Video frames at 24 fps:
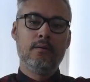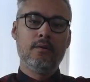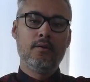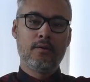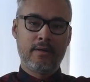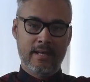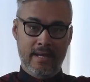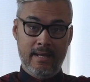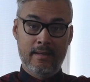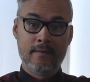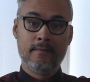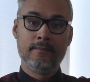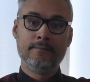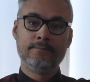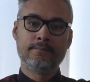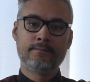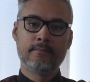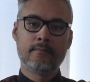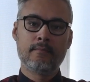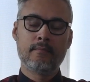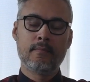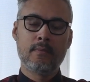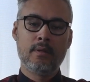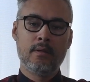Okay,
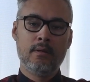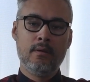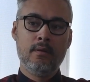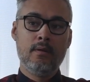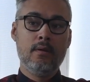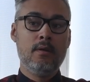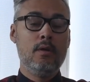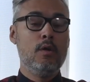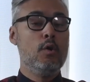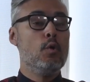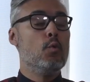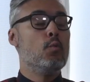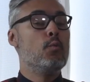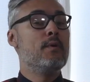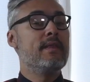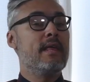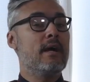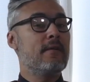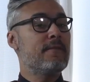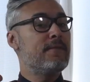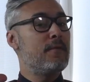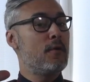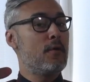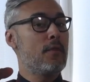
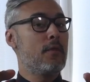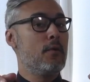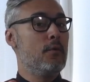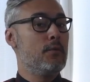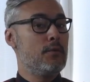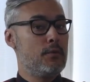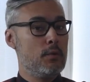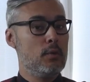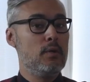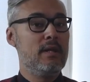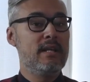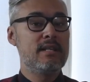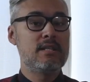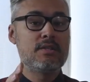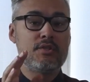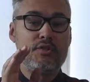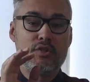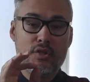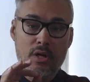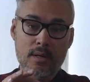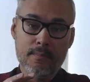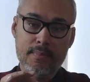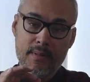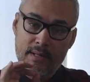without further ado, let's
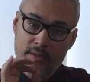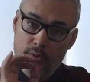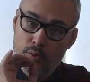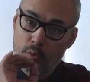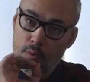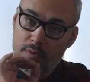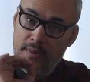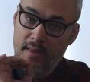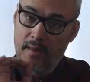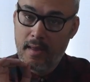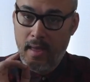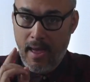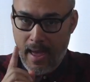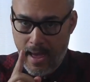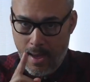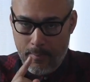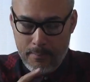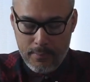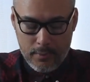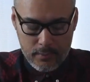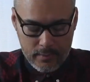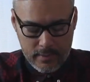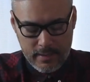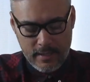jump into the app,
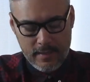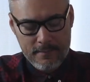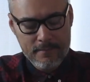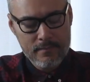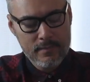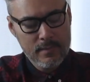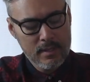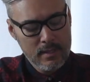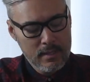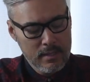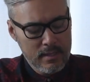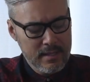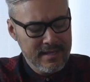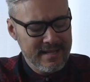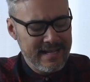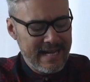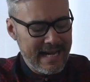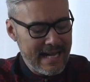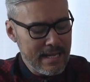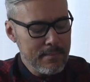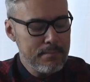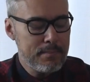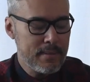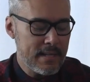okay?
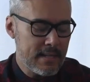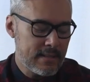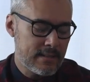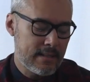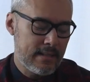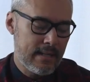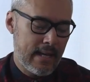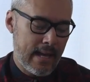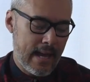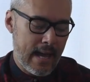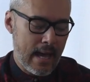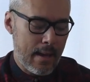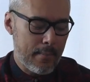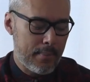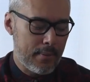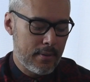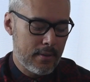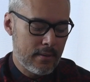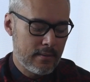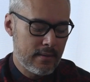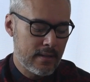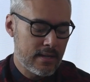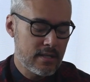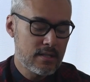I picked an
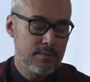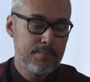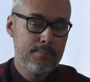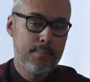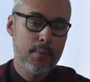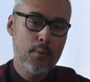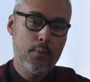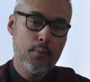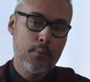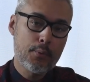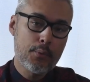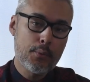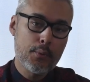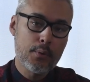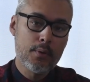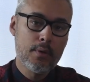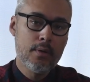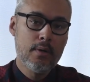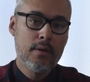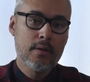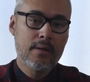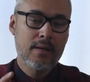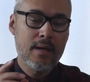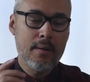app that is
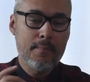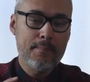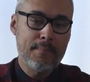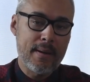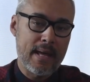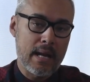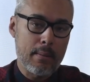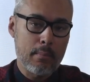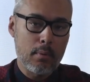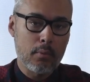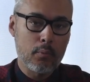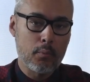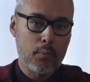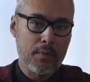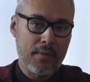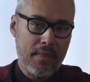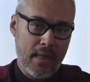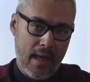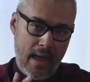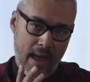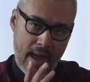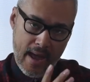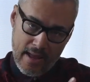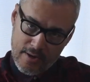both compatible
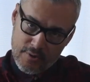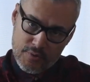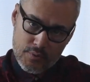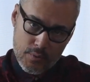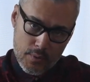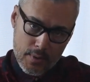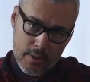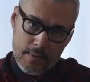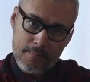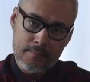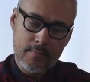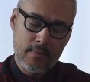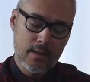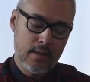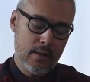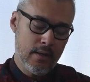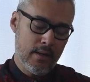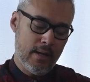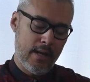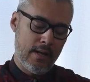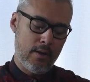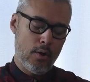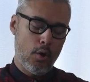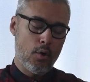with Android
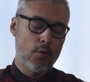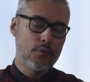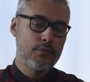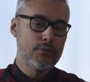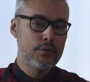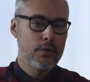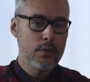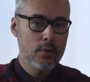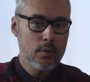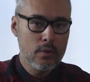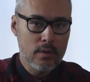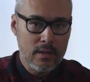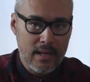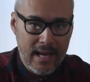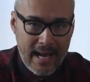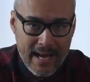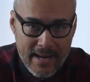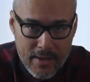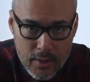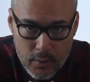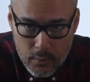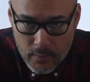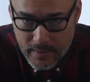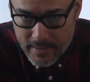and also
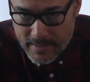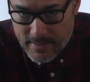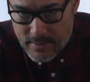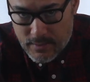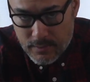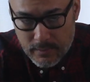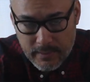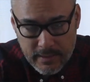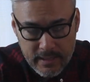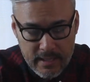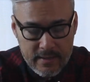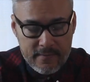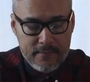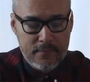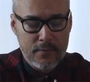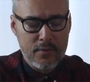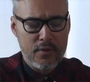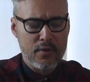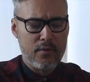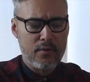iOS, okay, for